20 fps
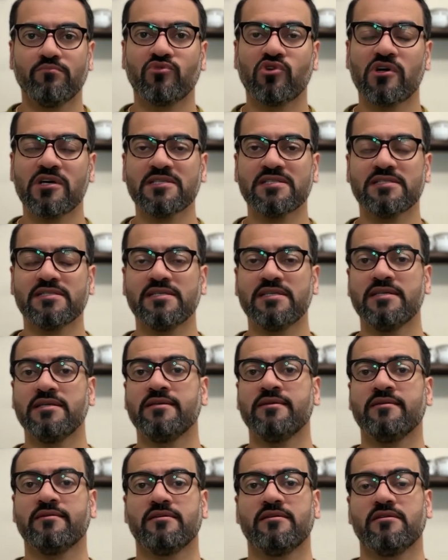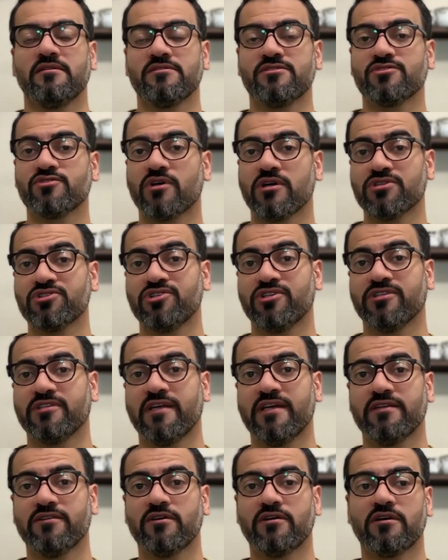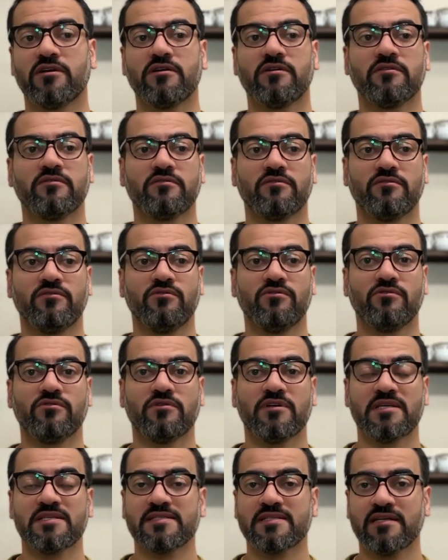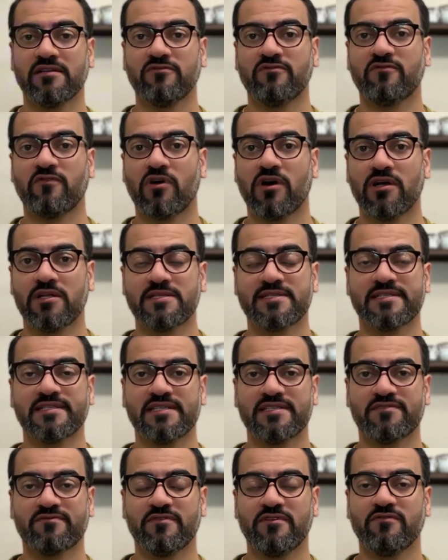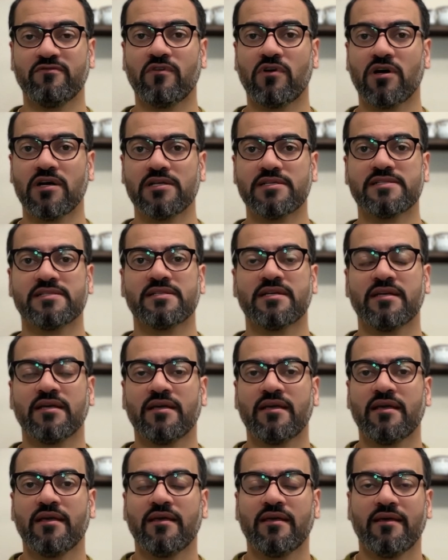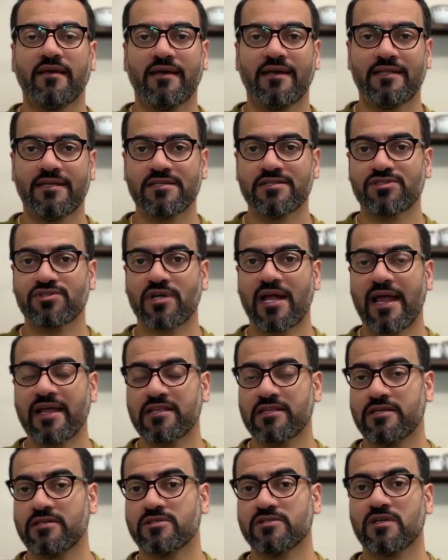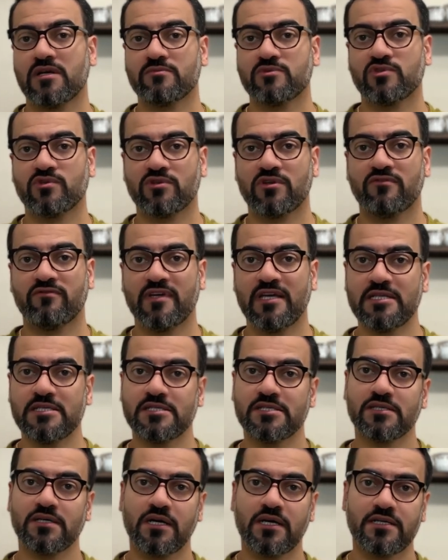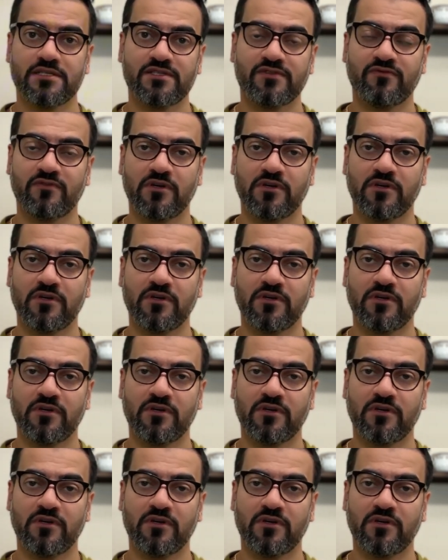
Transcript: processing structured data, your Excel files, CSV files, and extracting some sort of insights